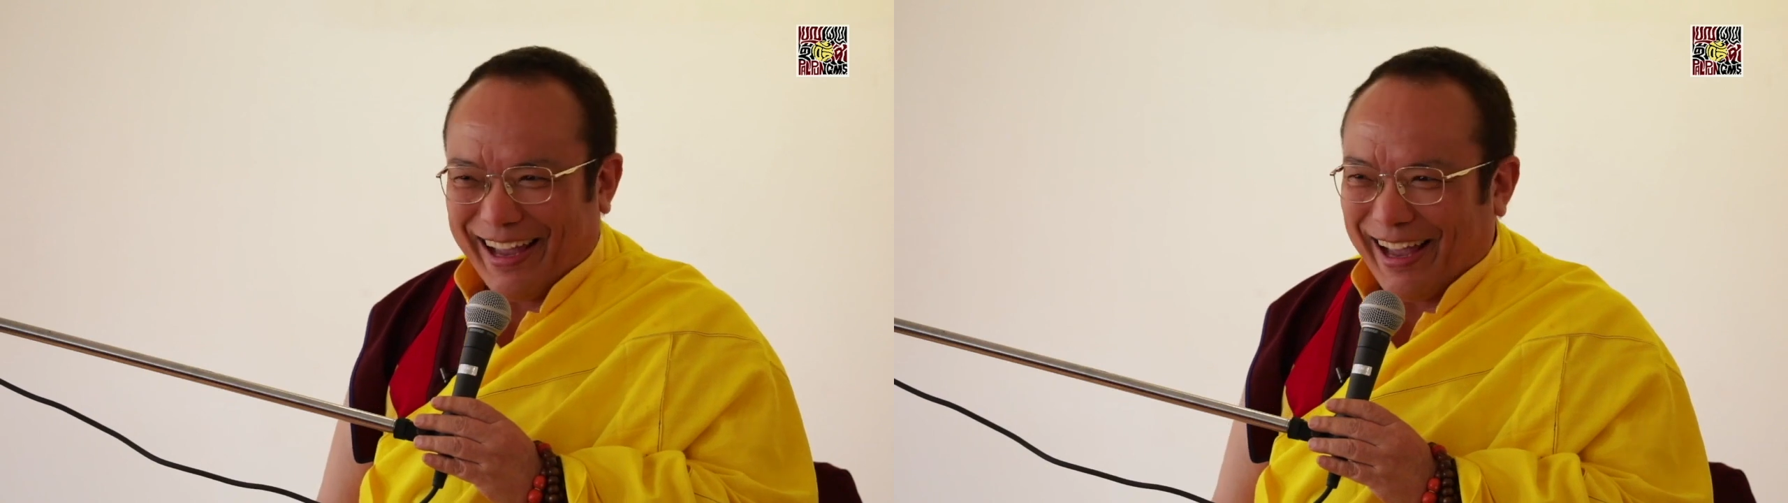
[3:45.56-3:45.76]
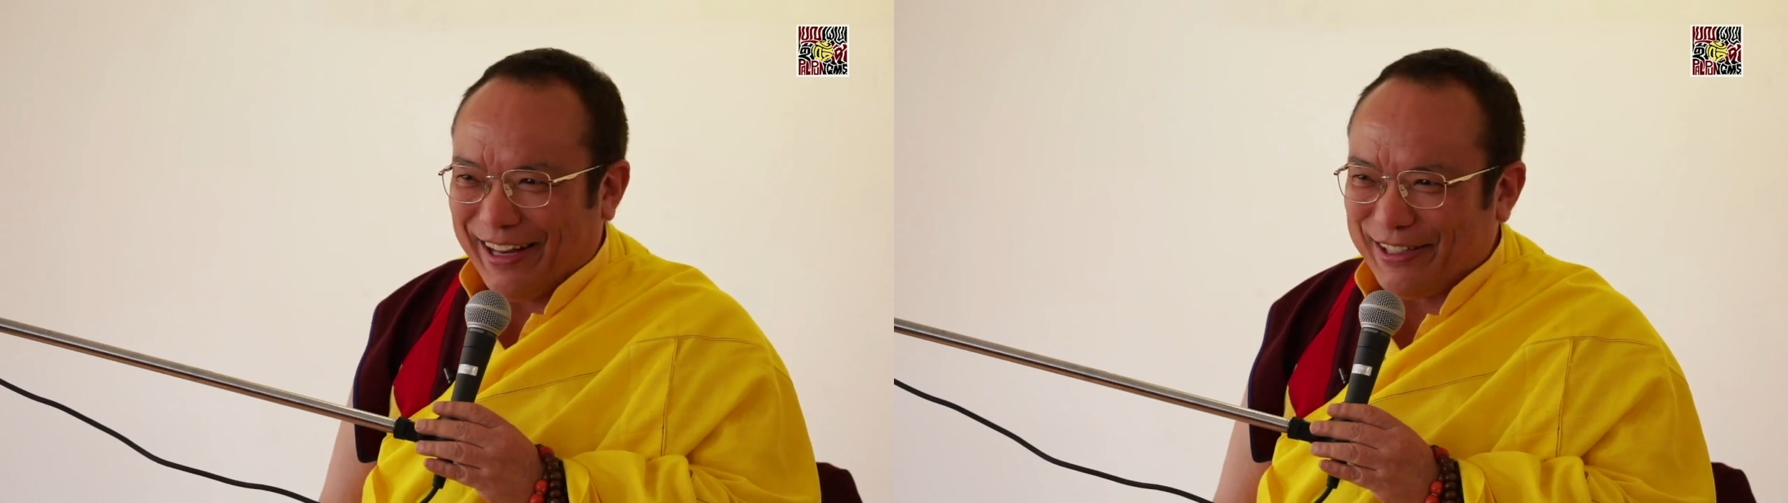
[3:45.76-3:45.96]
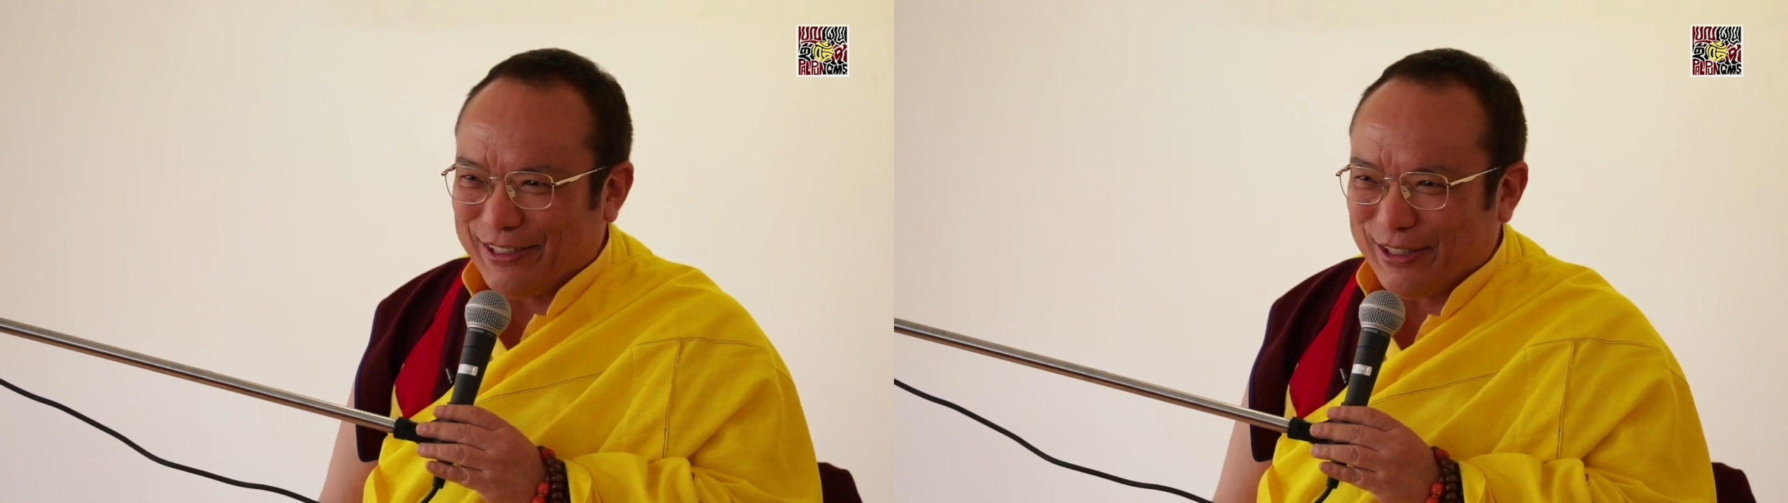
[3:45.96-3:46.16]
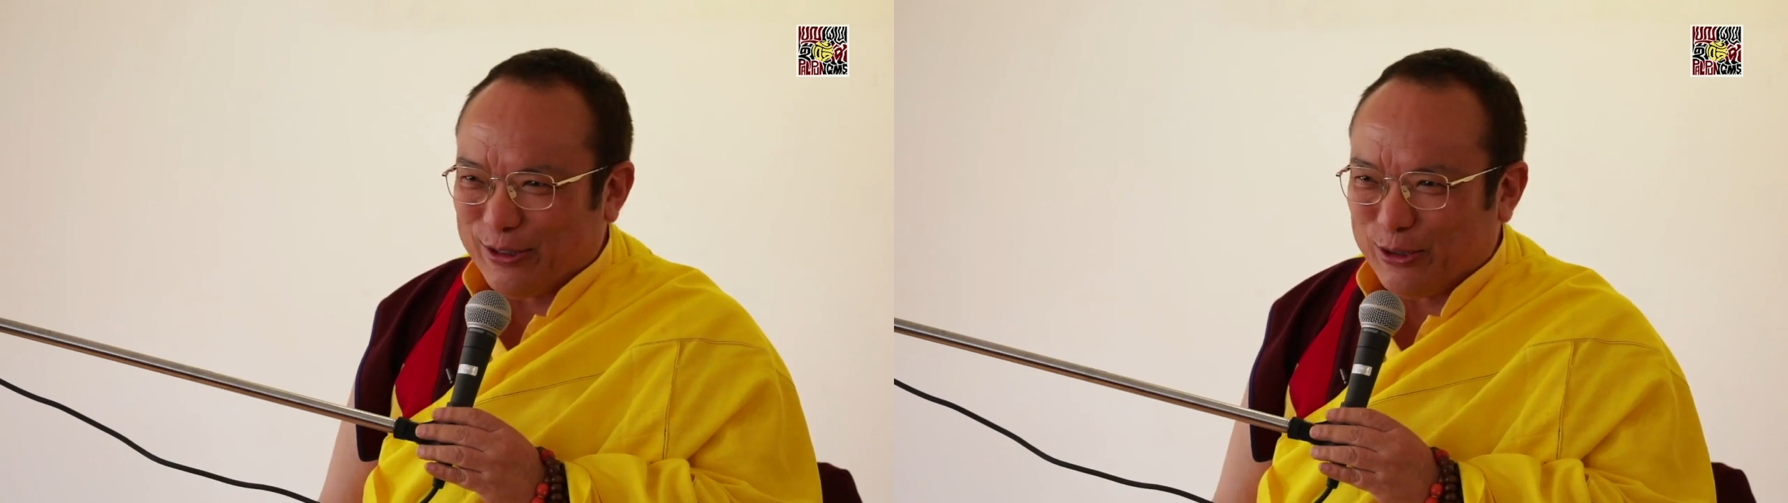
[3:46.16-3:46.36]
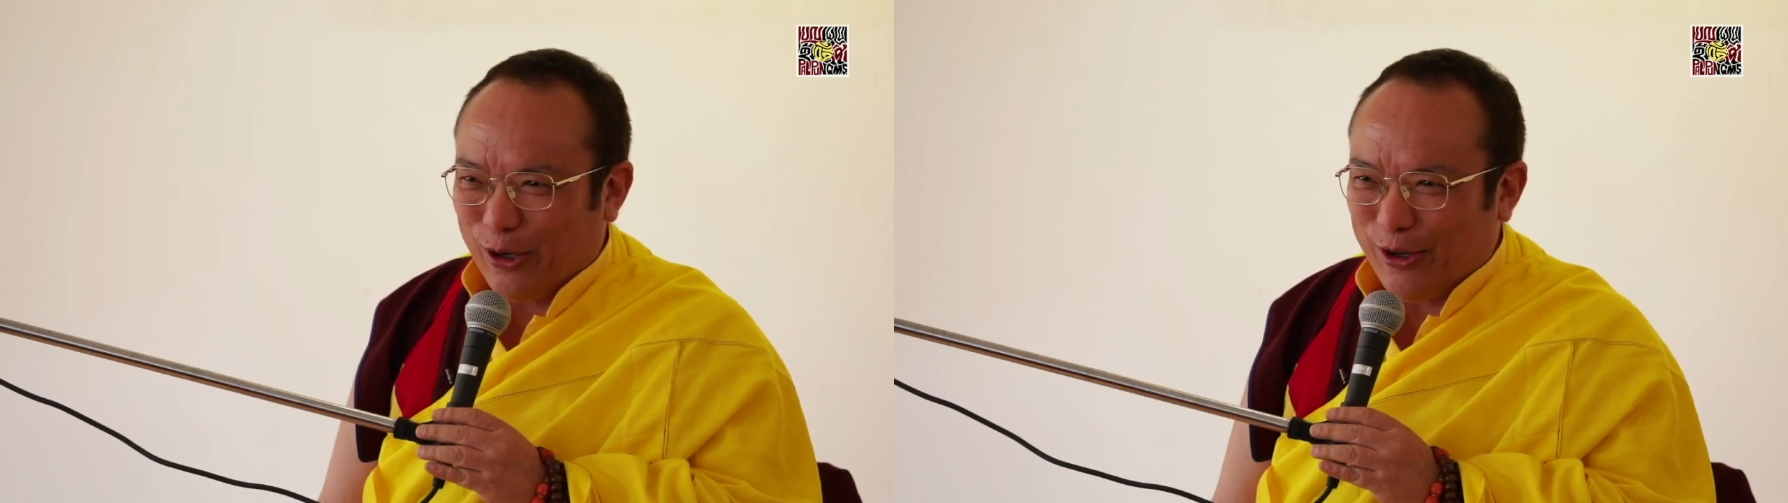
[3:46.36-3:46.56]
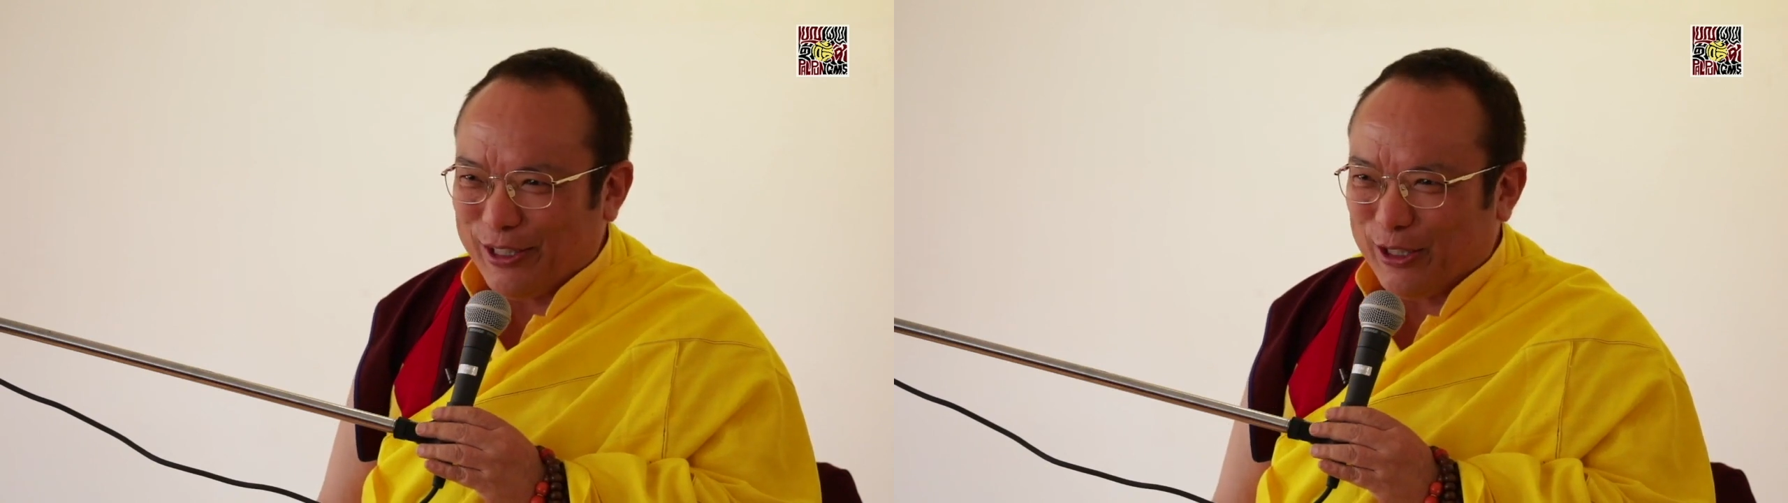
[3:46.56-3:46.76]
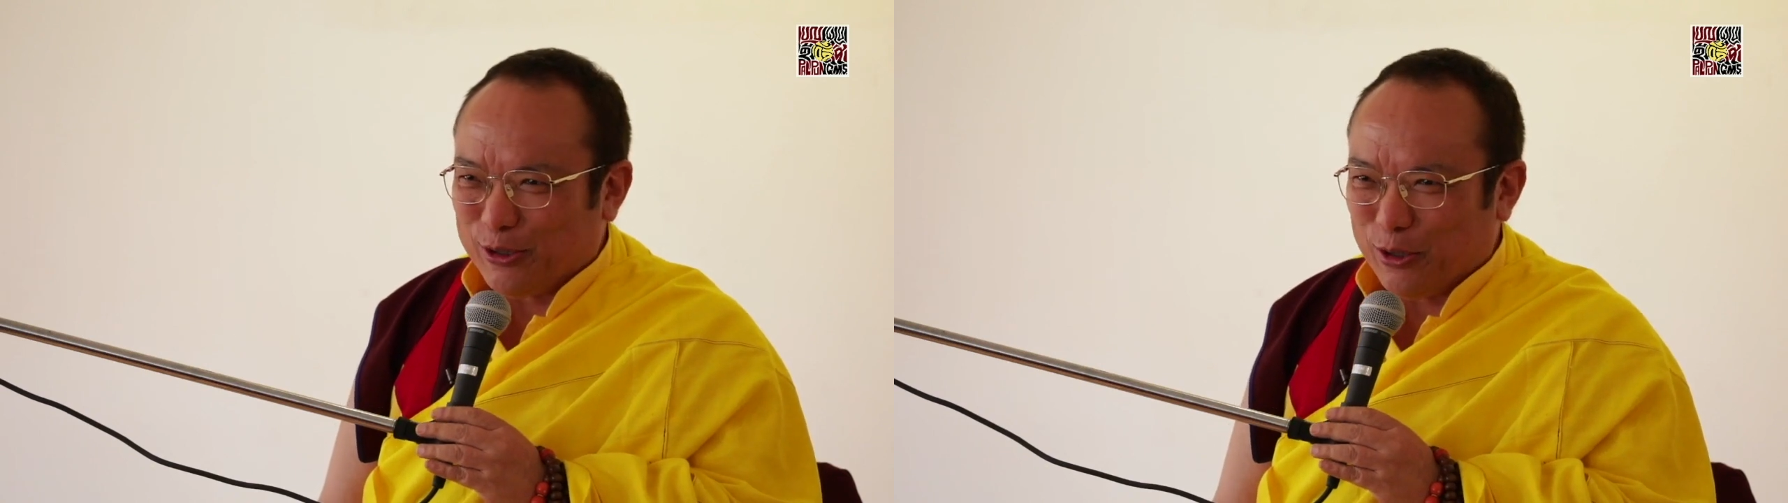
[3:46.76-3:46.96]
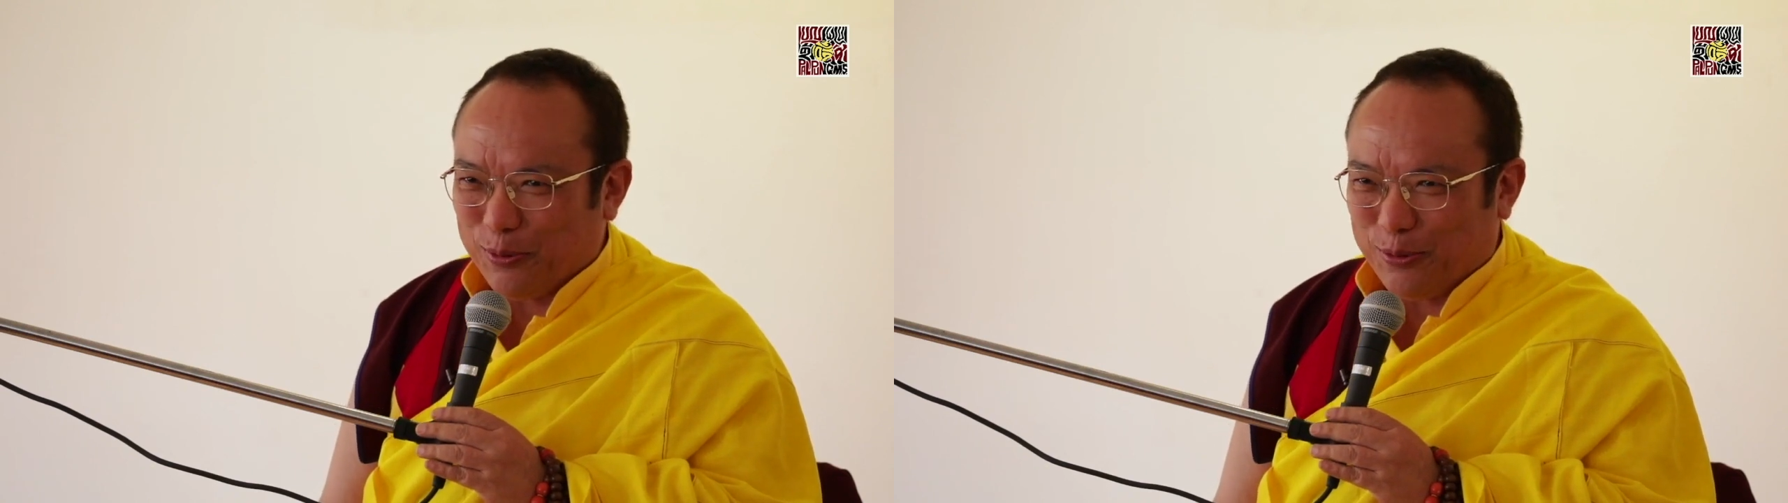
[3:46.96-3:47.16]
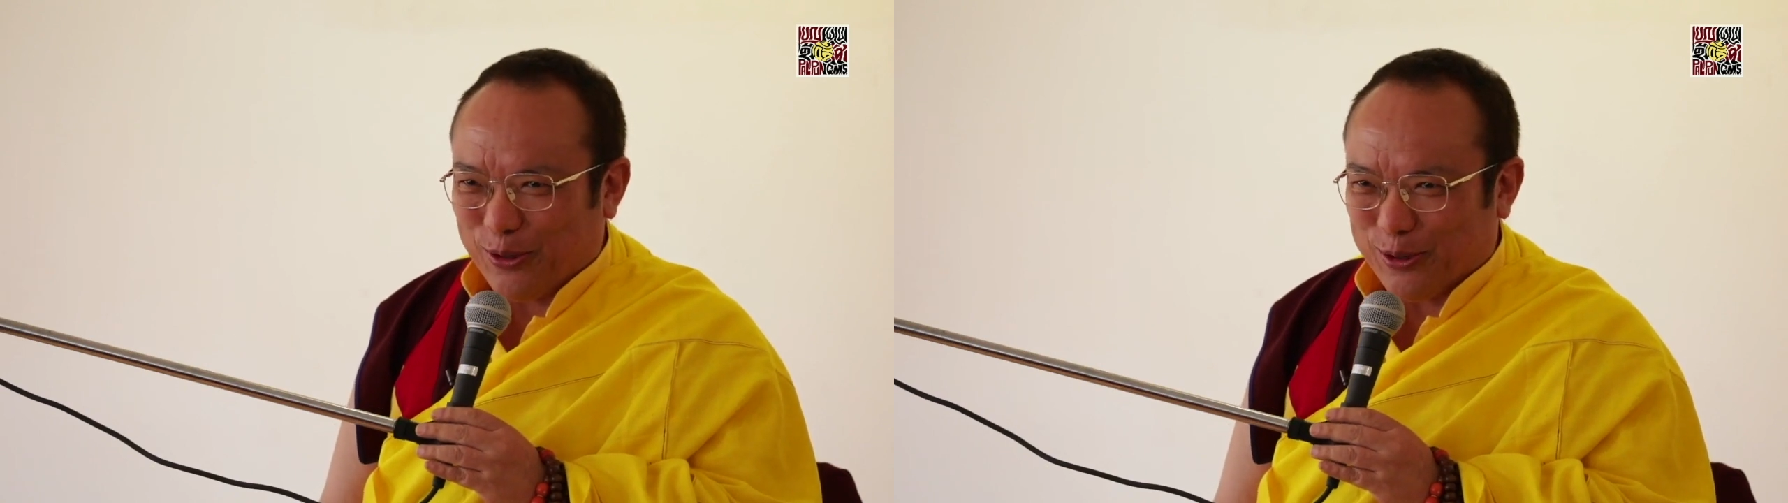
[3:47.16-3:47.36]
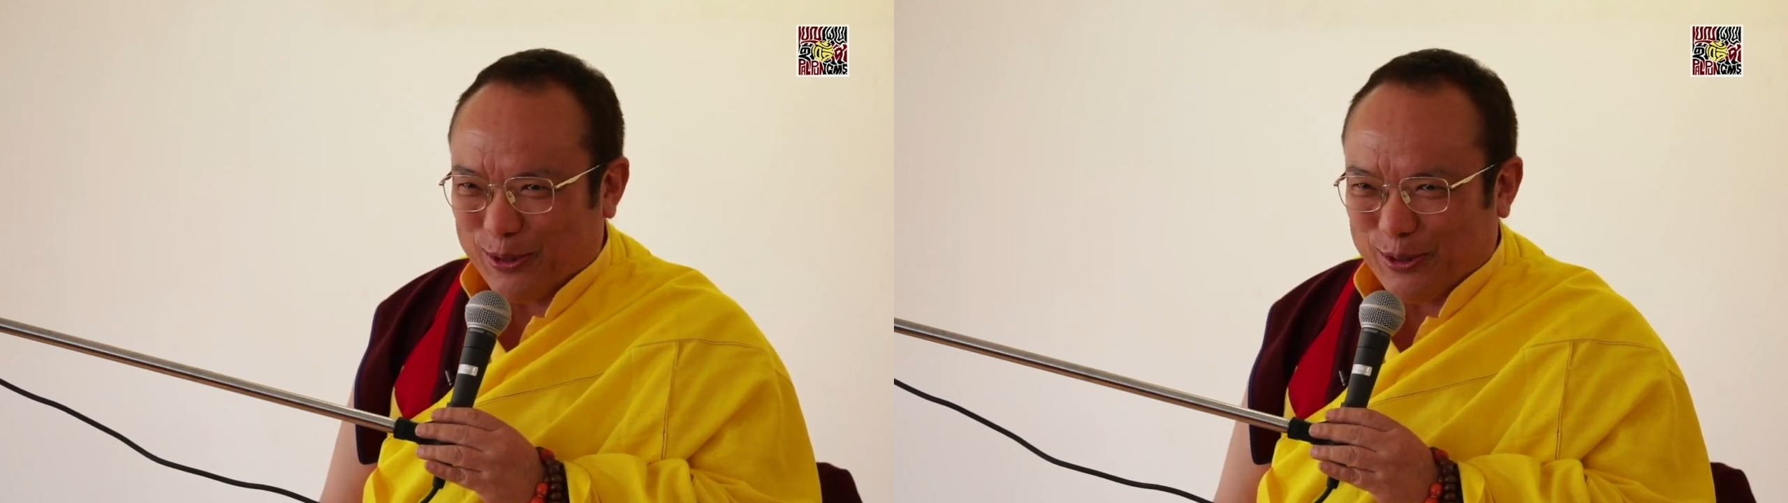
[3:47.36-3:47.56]
and so on and so
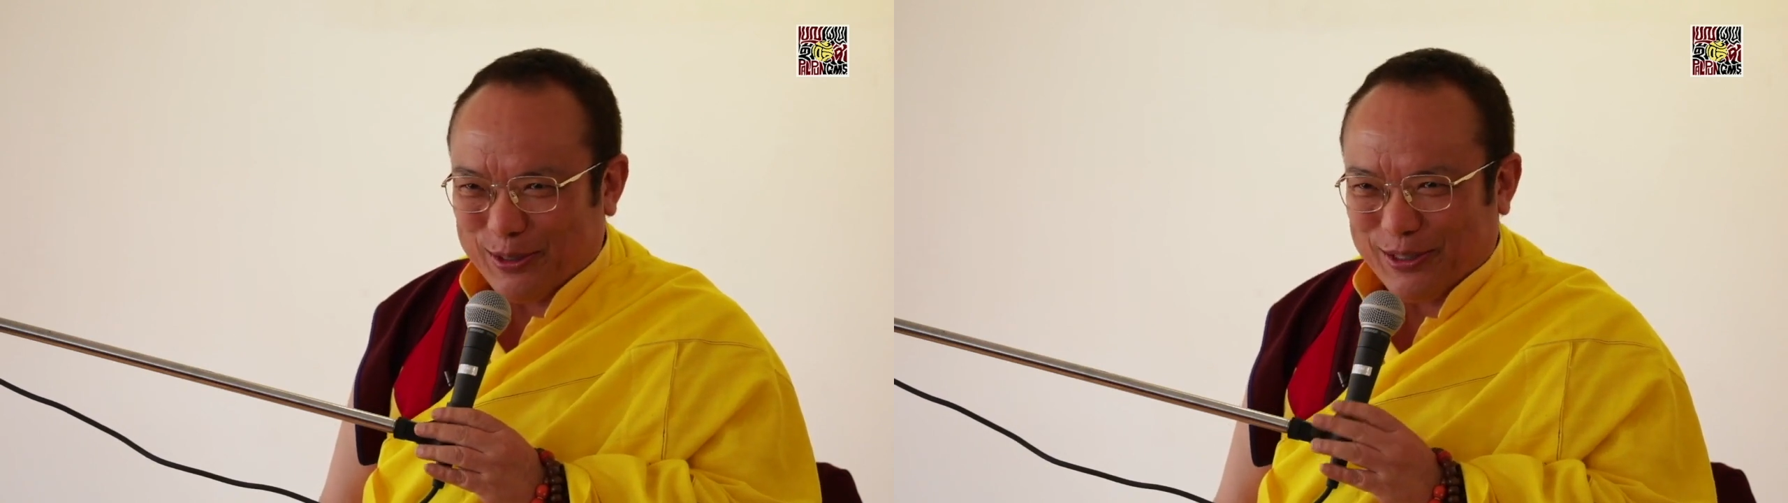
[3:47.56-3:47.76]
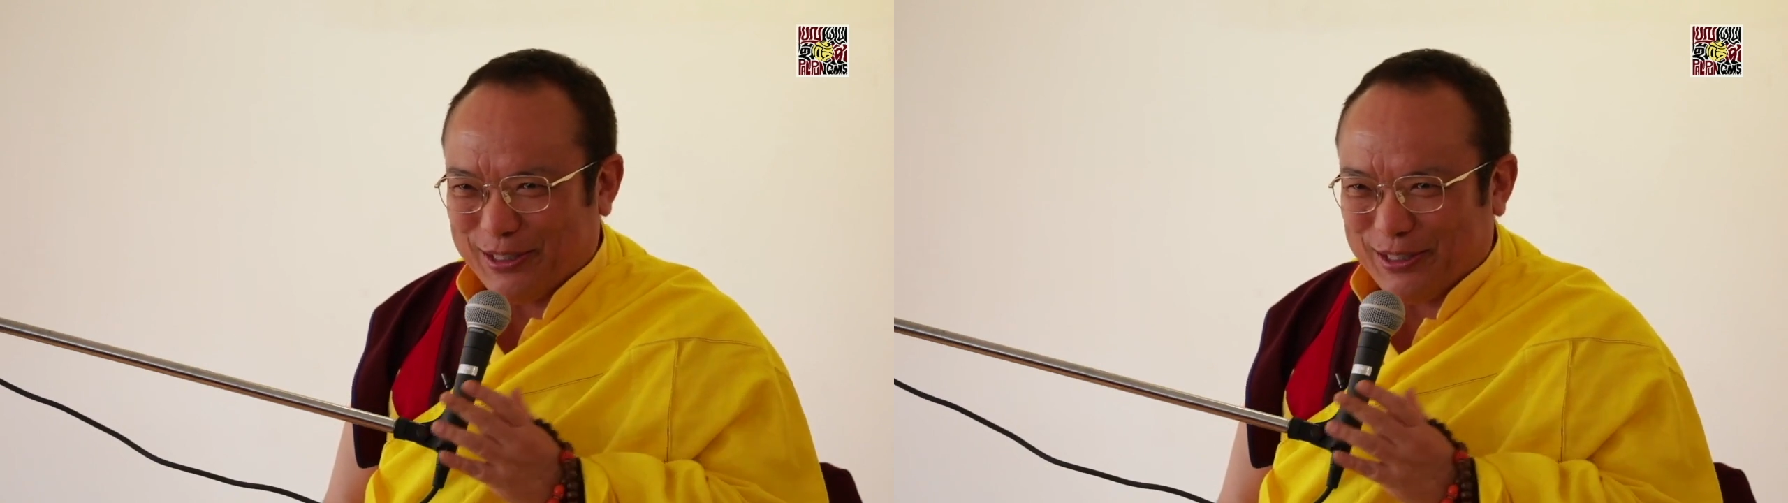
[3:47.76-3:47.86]
forth.